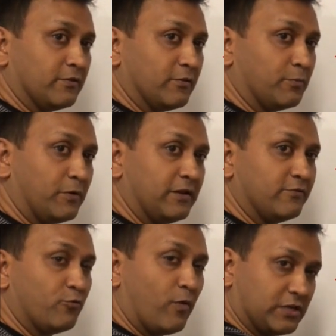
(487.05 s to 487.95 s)
So
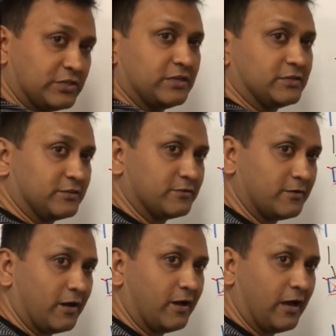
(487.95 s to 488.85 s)
please watch
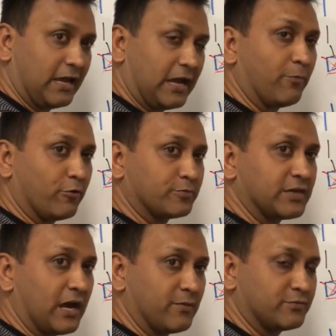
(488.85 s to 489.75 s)
it a couple of
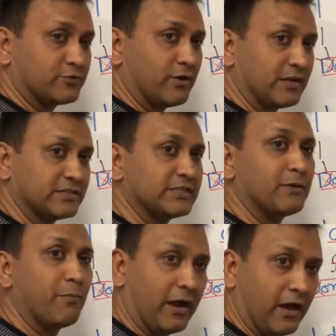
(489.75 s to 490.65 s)
times to
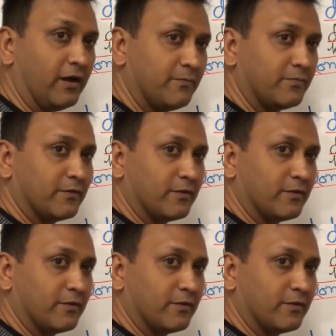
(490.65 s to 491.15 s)
understand better.